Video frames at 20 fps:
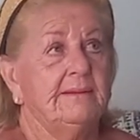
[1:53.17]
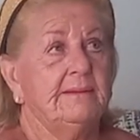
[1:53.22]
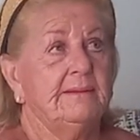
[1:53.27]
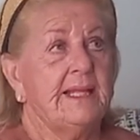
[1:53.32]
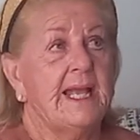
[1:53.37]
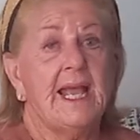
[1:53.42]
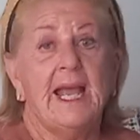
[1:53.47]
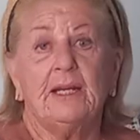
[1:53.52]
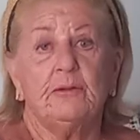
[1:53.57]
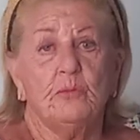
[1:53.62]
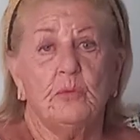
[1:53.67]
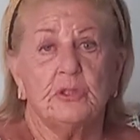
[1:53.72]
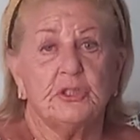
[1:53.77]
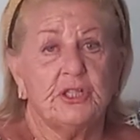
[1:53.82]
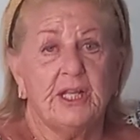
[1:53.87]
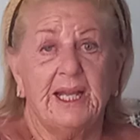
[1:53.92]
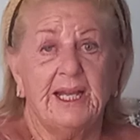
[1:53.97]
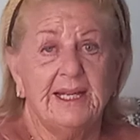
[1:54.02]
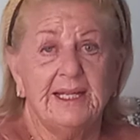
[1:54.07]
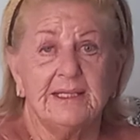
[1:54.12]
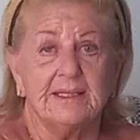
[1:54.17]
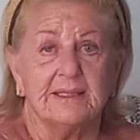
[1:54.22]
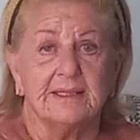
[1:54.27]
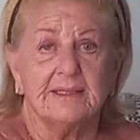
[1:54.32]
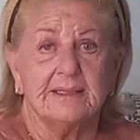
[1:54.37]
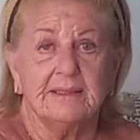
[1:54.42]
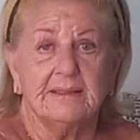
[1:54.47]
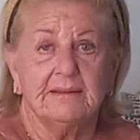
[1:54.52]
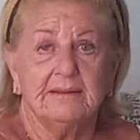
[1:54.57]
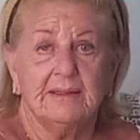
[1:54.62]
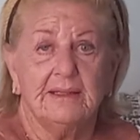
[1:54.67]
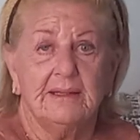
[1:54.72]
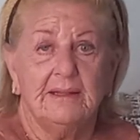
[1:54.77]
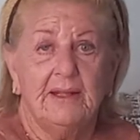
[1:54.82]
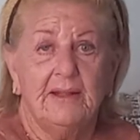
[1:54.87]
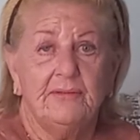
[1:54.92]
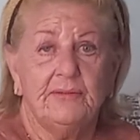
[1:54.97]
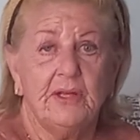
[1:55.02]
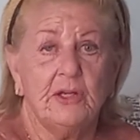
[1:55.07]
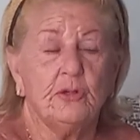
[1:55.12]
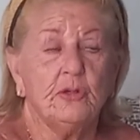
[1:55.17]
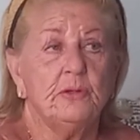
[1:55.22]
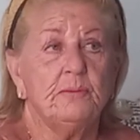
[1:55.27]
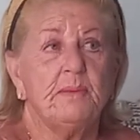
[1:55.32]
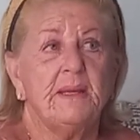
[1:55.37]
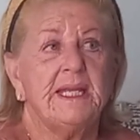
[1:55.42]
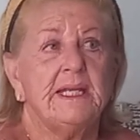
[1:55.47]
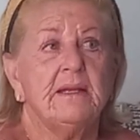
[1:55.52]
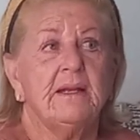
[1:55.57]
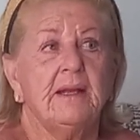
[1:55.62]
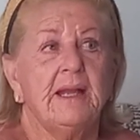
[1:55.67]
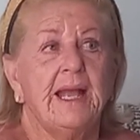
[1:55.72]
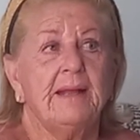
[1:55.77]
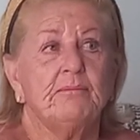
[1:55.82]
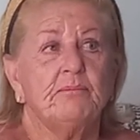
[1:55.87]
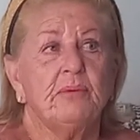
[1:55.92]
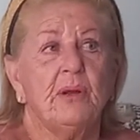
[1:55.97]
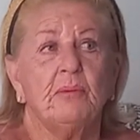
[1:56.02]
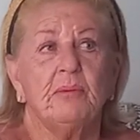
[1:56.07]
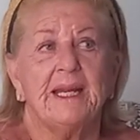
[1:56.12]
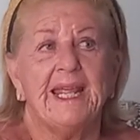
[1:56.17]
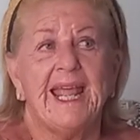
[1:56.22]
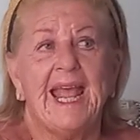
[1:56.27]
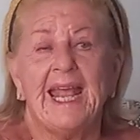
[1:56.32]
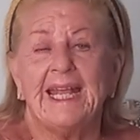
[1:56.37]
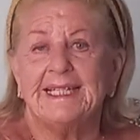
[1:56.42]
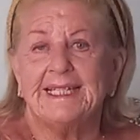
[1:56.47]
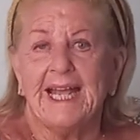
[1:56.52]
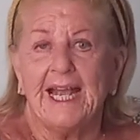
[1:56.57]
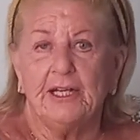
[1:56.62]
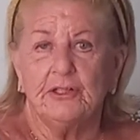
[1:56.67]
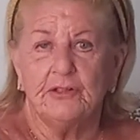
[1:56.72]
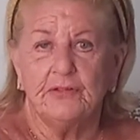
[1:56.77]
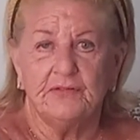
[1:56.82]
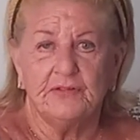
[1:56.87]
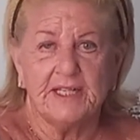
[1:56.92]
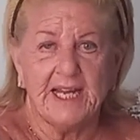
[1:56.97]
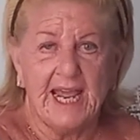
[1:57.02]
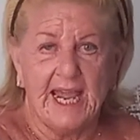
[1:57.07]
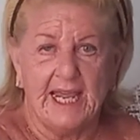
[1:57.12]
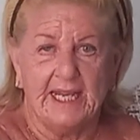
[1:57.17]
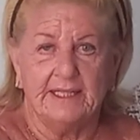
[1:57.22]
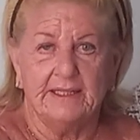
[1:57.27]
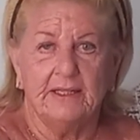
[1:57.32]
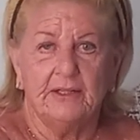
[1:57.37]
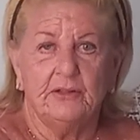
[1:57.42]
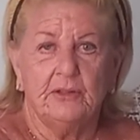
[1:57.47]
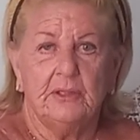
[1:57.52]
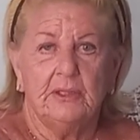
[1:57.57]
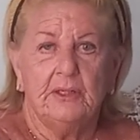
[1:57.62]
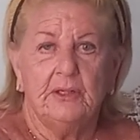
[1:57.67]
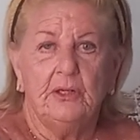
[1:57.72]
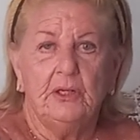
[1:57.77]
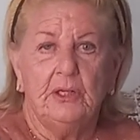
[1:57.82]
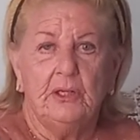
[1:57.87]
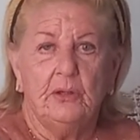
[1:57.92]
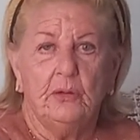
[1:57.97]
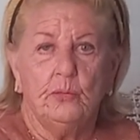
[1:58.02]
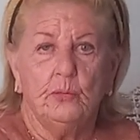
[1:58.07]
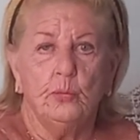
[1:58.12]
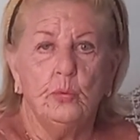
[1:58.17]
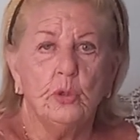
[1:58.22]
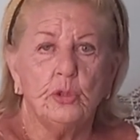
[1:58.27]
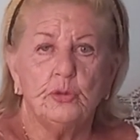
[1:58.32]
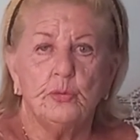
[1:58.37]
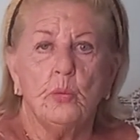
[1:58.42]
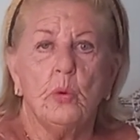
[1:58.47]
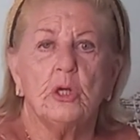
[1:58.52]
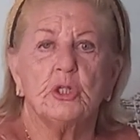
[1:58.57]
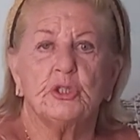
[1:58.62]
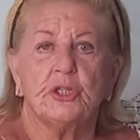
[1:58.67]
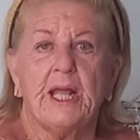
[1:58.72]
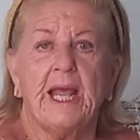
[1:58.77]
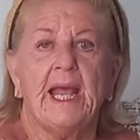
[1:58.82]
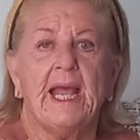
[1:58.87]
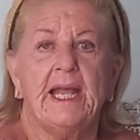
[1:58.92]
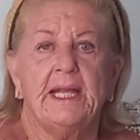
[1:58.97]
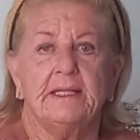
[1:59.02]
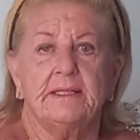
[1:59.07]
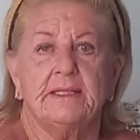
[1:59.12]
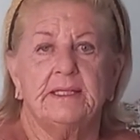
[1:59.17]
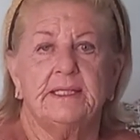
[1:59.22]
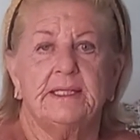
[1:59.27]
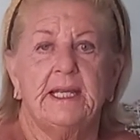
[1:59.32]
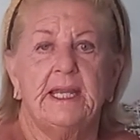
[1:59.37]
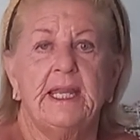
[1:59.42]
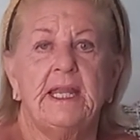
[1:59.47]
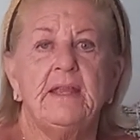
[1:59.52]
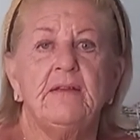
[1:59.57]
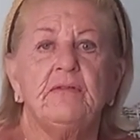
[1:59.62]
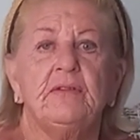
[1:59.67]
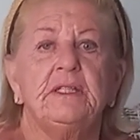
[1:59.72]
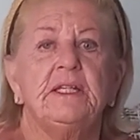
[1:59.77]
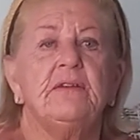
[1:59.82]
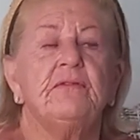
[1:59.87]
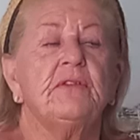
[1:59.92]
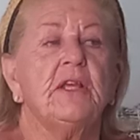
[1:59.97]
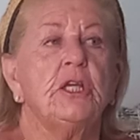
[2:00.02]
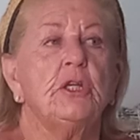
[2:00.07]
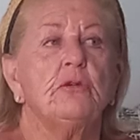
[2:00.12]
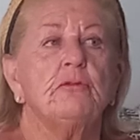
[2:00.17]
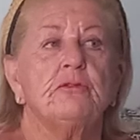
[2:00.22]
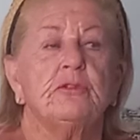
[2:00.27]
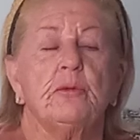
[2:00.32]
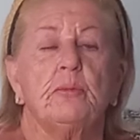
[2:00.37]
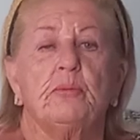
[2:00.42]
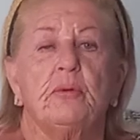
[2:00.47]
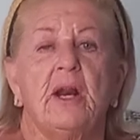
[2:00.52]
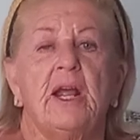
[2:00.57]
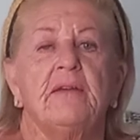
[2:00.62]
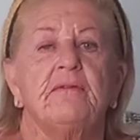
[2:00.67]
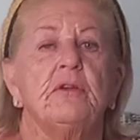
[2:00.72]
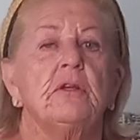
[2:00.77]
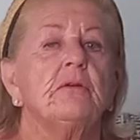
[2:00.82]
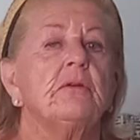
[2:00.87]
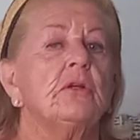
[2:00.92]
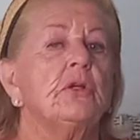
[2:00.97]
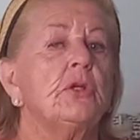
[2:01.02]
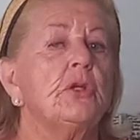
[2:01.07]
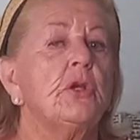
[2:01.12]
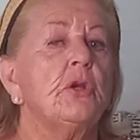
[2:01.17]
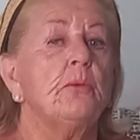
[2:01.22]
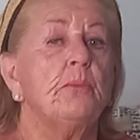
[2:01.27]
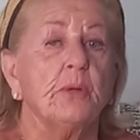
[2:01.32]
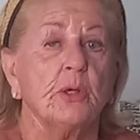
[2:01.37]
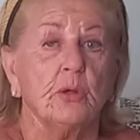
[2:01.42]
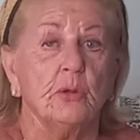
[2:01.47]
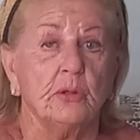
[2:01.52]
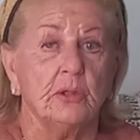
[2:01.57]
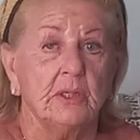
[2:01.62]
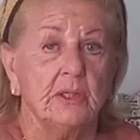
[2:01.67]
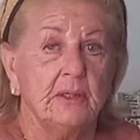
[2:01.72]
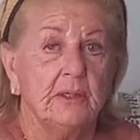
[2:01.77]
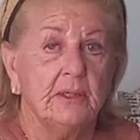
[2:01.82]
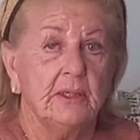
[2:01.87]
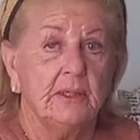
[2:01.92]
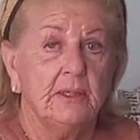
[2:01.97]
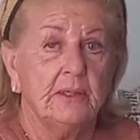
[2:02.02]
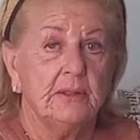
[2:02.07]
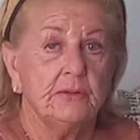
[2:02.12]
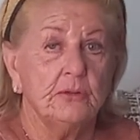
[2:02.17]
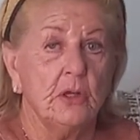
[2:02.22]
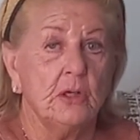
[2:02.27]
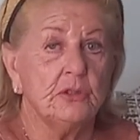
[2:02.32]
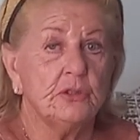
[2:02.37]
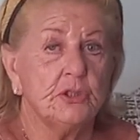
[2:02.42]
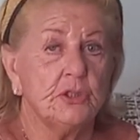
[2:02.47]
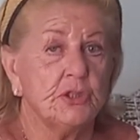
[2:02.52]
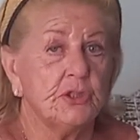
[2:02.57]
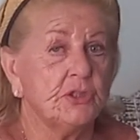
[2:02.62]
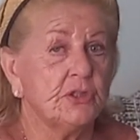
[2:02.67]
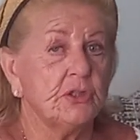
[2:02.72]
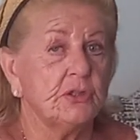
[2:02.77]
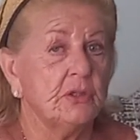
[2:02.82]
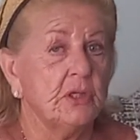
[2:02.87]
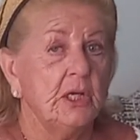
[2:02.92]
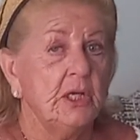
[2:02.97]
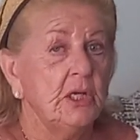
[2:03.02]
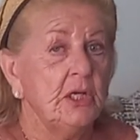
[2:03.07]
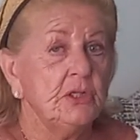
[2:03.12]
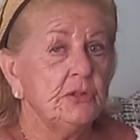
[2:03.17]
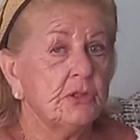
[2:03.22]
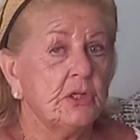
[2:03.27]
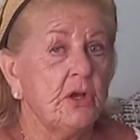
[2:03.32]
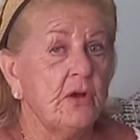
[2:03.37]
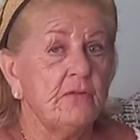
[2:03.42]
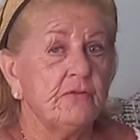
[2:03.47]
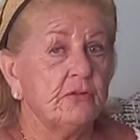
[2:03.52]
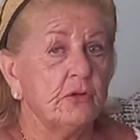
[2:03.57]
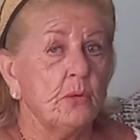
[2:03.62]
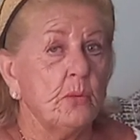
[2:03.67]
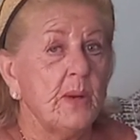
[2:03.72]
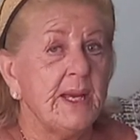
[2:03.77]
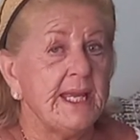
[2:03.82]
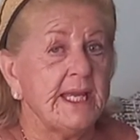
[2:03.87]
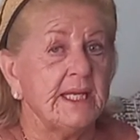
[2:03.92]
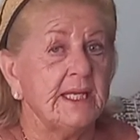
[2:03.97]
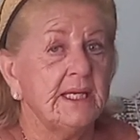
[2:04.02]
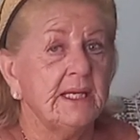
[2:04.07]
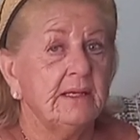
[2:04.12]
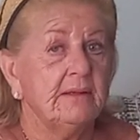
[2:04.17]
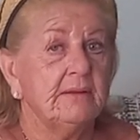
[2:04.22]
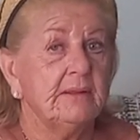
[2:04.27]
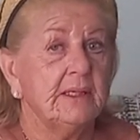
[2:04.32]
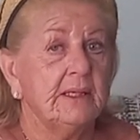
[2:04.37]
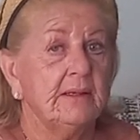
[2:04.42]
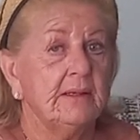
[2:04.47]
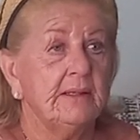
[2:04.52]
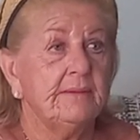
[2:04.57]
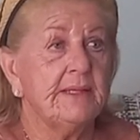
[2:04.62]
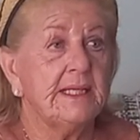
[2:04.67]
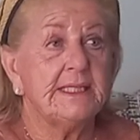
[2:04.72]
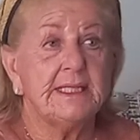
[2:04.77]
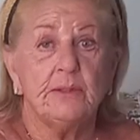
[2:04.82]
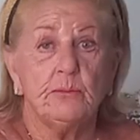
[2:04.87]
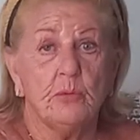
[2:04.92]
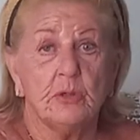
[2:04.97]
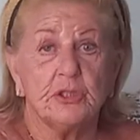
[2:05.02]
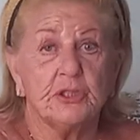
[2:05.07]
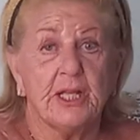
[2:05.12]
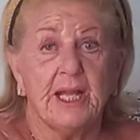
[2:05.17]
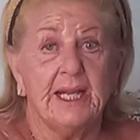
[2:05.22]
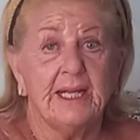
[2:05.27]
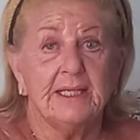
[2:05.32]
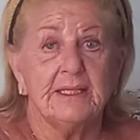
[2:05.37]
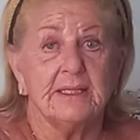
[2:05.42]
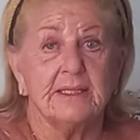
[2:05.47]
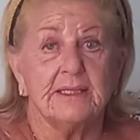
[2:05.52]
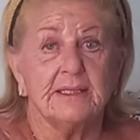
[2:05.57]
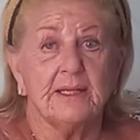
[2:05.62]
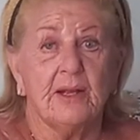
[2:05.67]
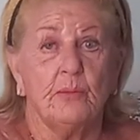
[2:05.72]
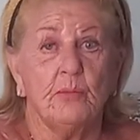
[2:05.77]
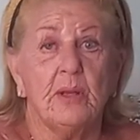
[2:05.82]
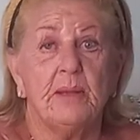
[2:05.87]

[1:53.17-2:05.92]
they hadn't washed their hands. There could be probably 8 out of 10 wouldn't wash their hands, even if they used a private cubicle, not just to go for a wee. They didn't wash their hands, and